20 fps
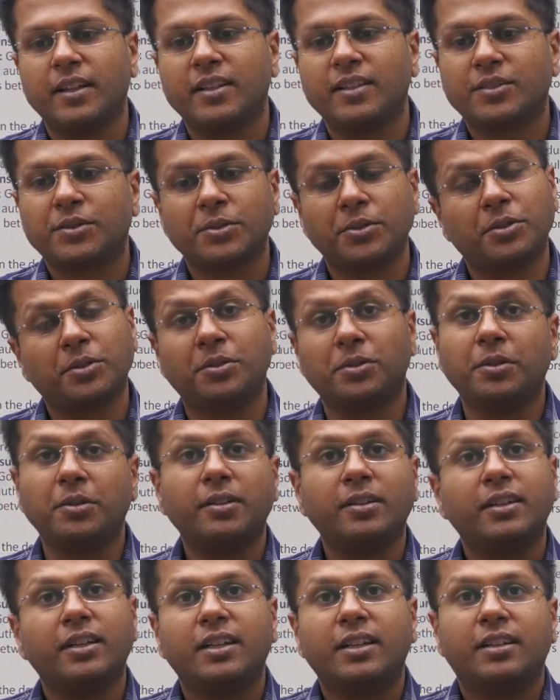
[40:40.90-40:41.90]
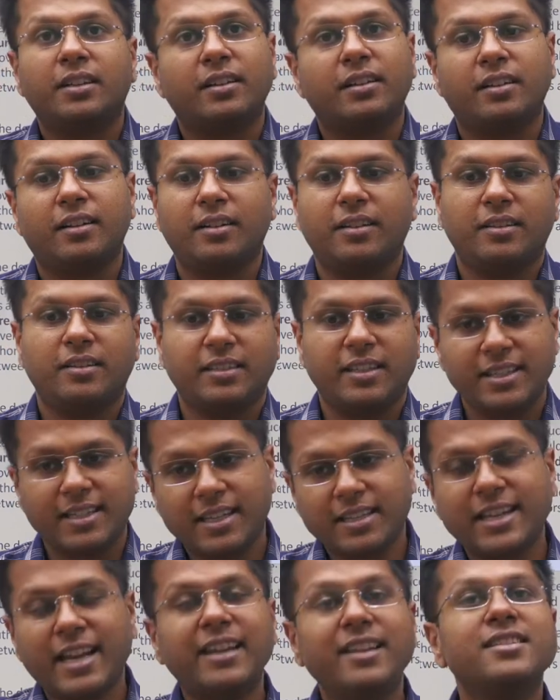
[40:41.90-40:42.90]
So uh, these are
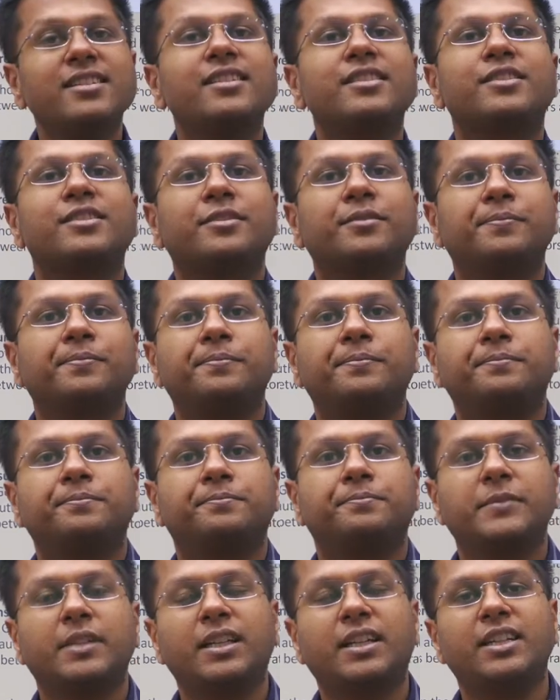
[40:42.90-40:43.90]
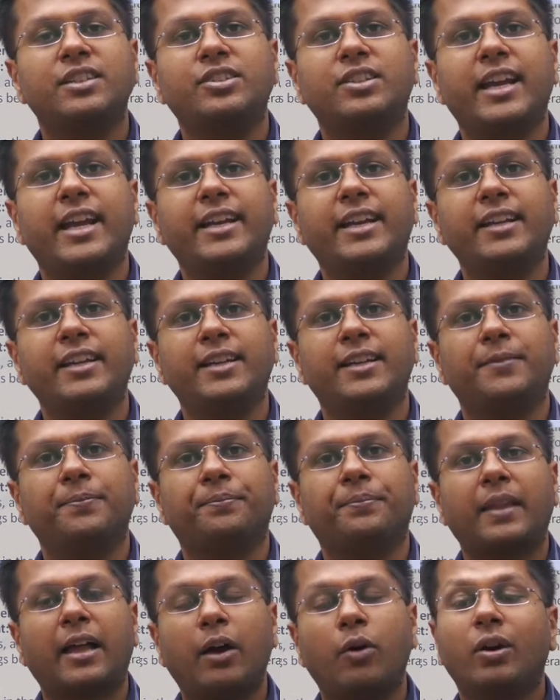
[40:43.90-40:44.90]
challenges. In a country like India,
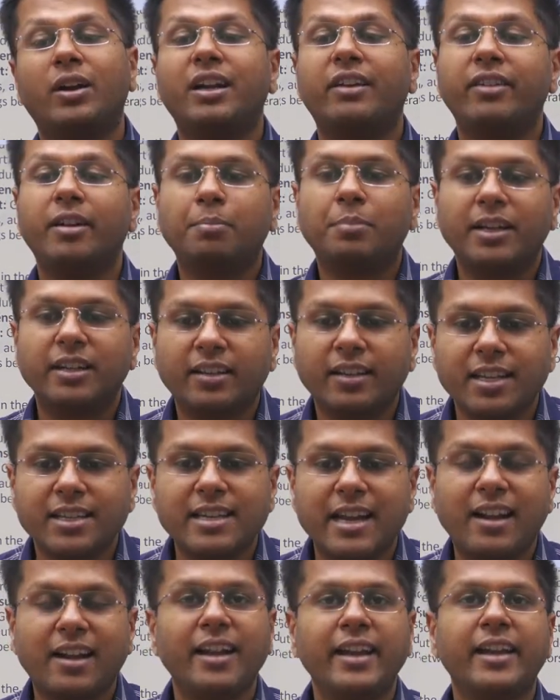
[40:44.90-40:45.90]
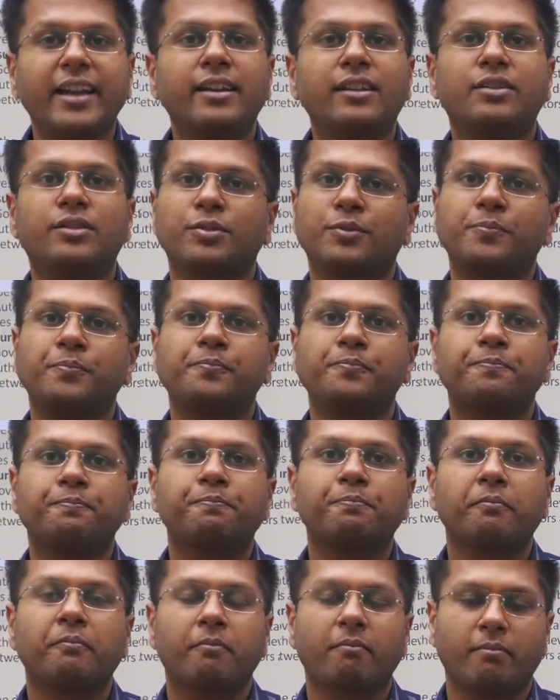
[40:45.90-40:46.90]
how a developed country is handling it.
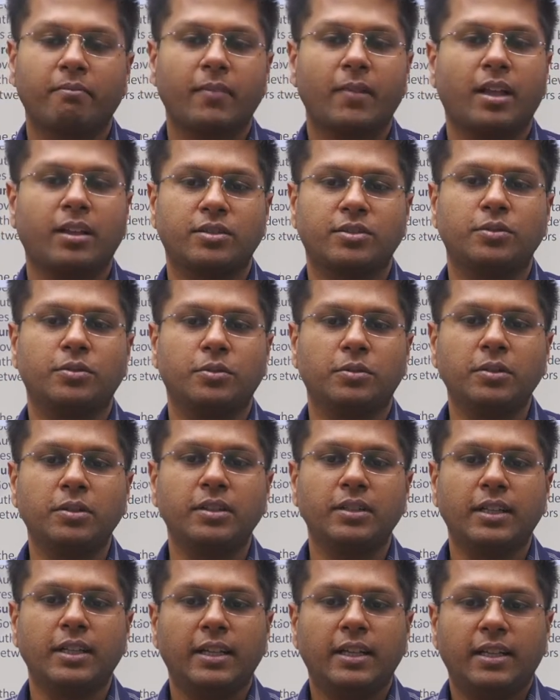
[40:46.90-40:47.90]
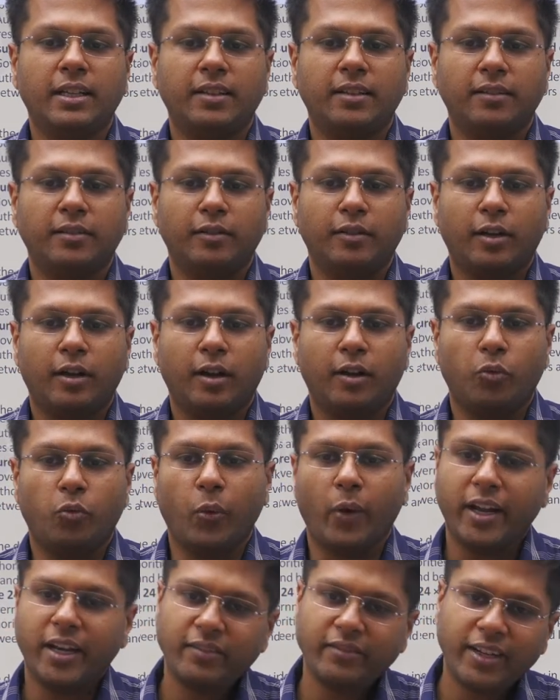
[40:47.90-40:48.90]
So
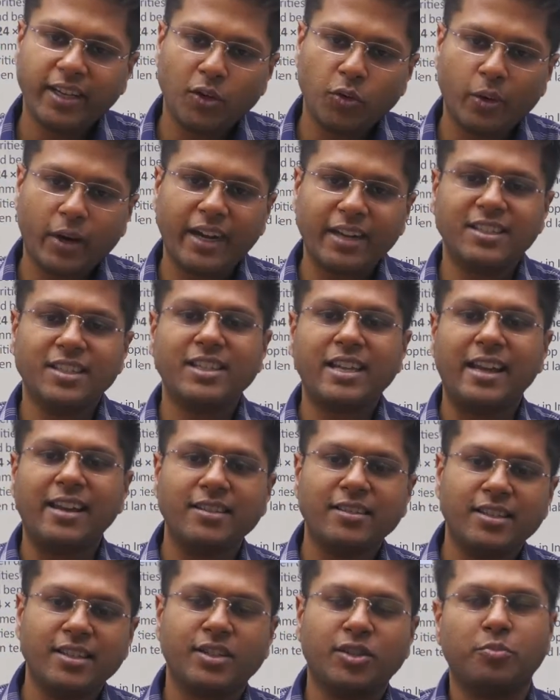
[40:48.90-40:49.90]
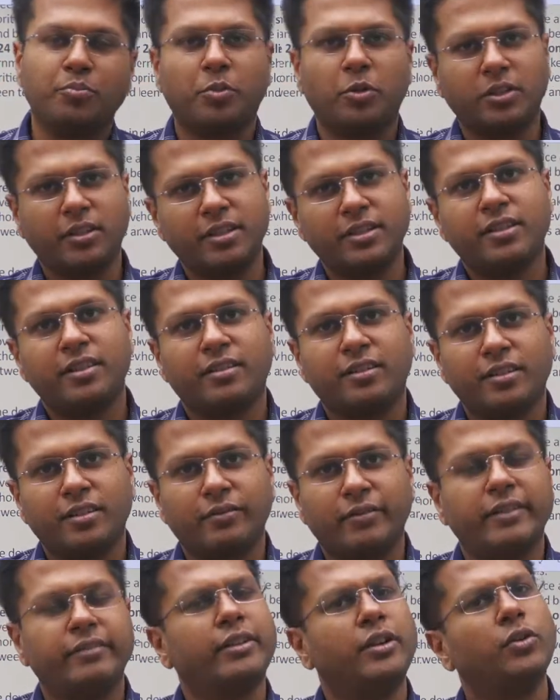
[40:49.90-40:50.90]
when we look at the challenges, you put this here.
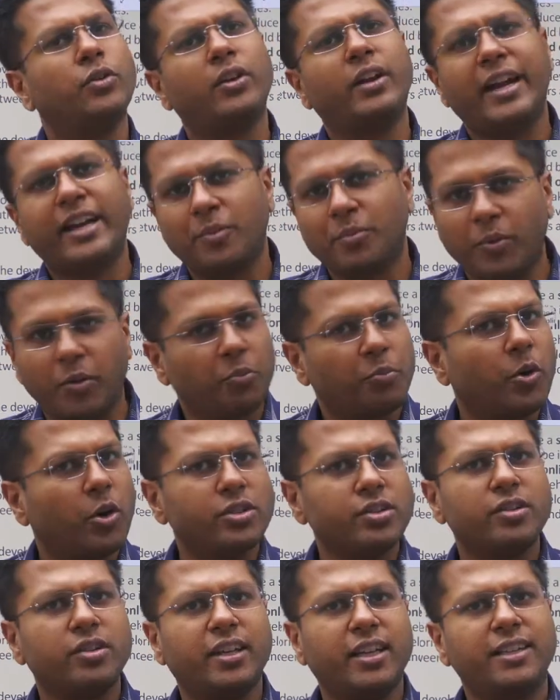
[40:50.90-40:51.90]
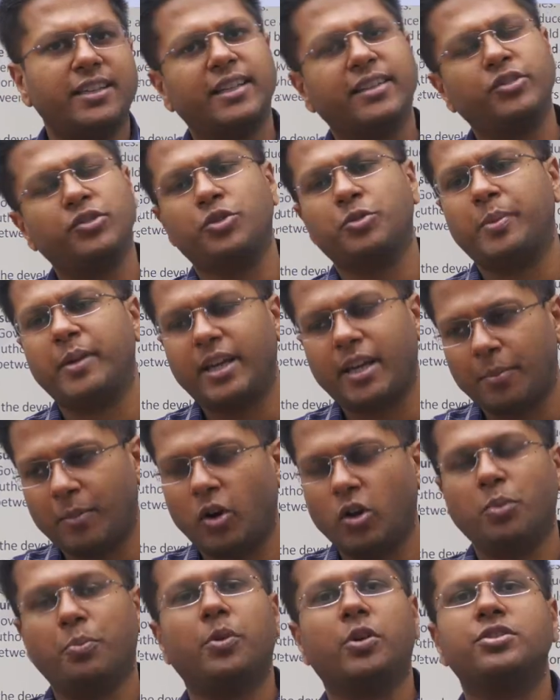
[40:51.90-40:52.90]
When we look at an opportunity, then you speak
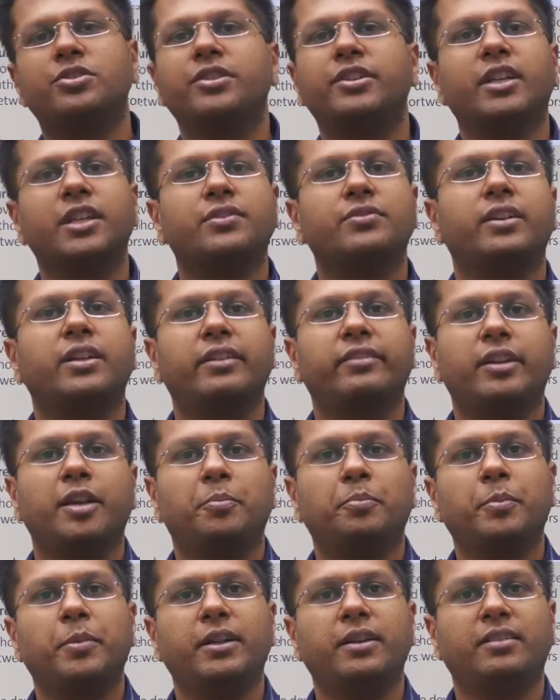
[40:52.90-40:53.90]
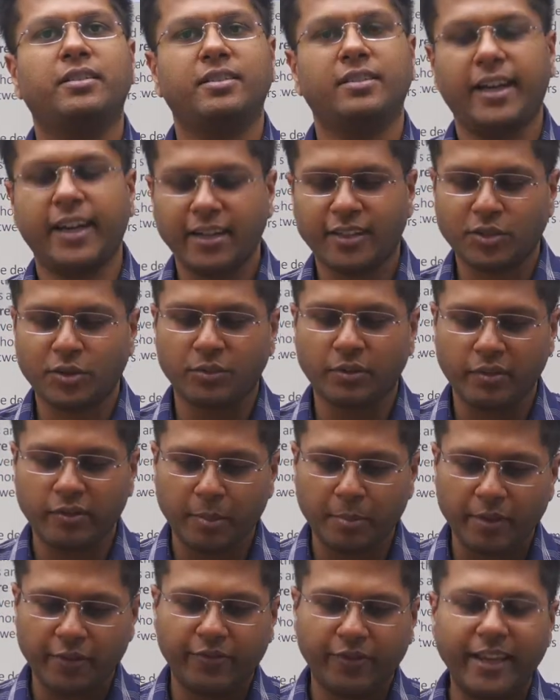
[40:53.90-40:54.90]
about opportunities for development, right? So we will
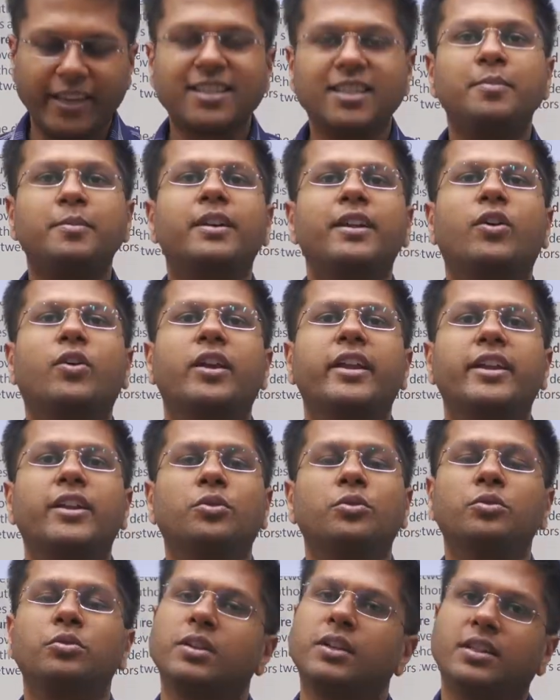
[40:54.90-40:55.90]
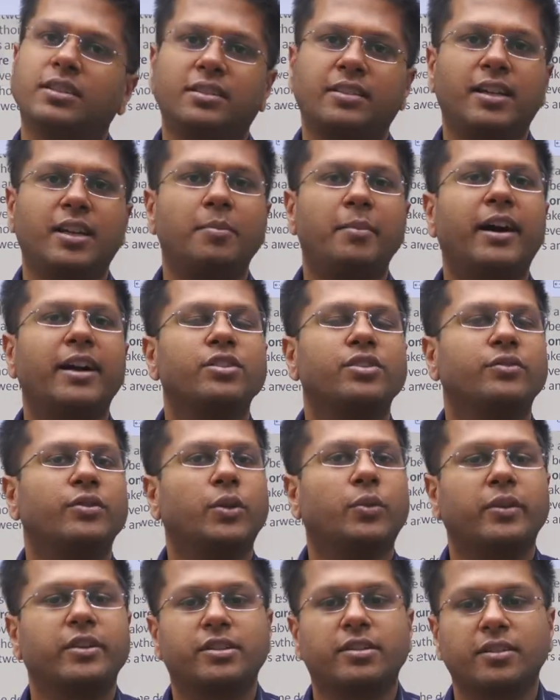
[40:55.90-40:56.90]
be flexible according to the demands of the
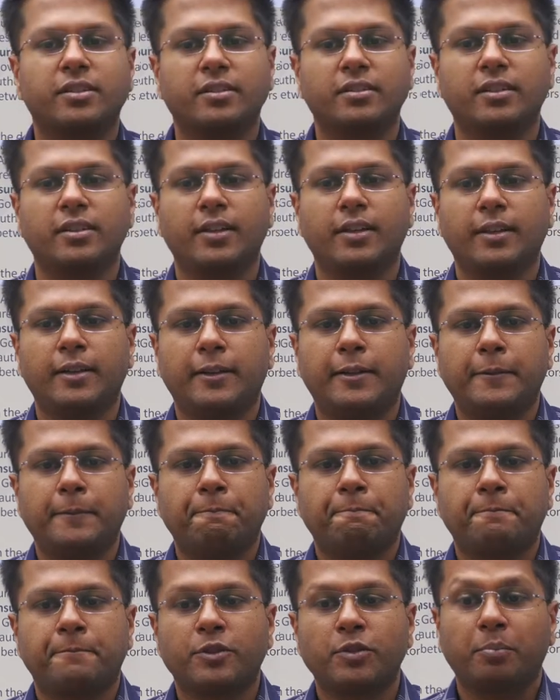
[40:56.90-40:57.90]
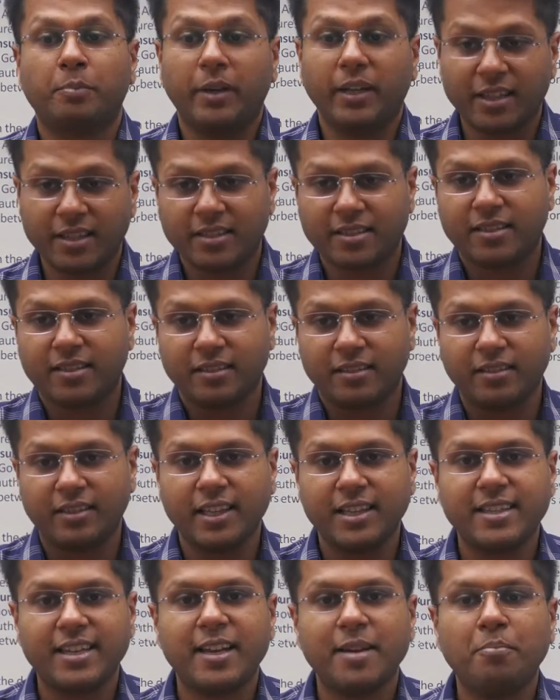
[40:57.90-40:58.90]
question. So please,
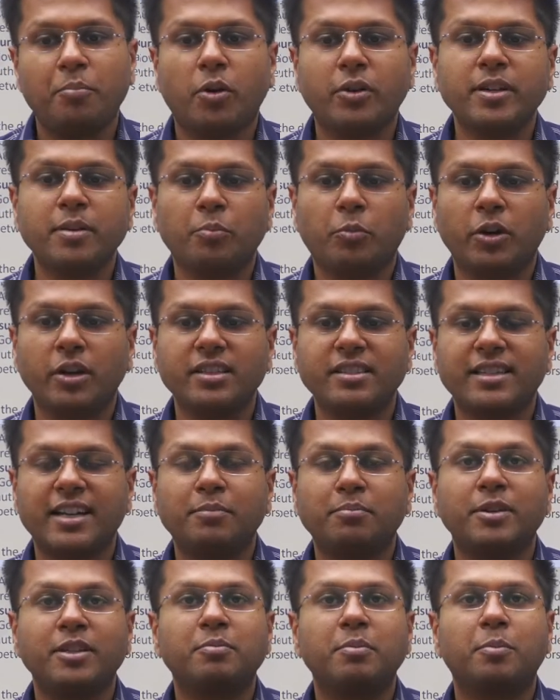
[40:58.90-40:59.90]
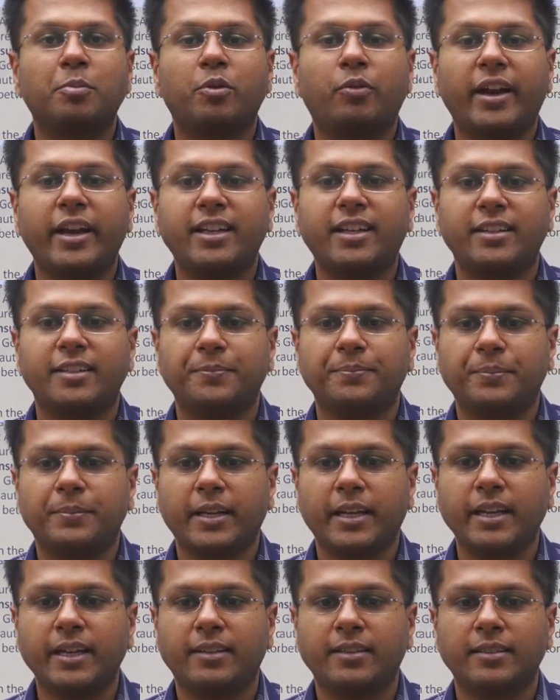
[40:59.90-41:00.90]
these are important points that must be provided,
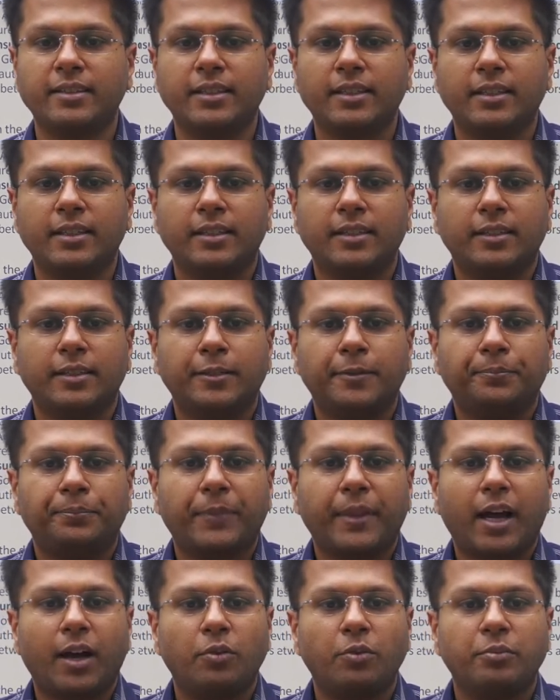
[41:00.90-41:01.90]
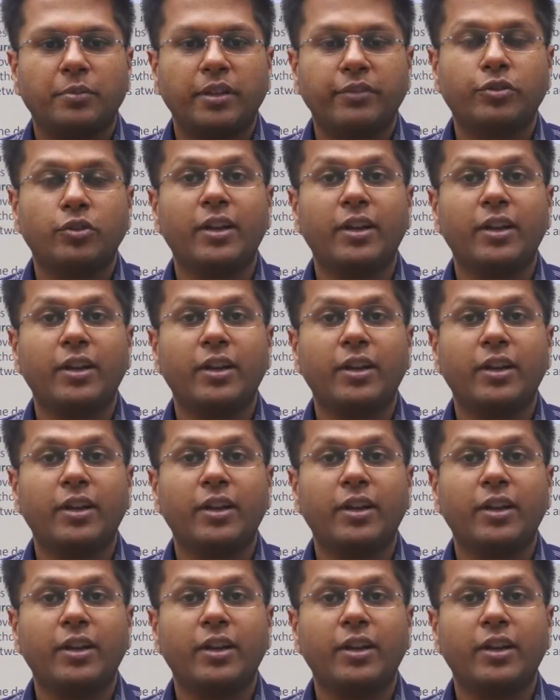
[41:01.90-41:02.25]
right? Now, if you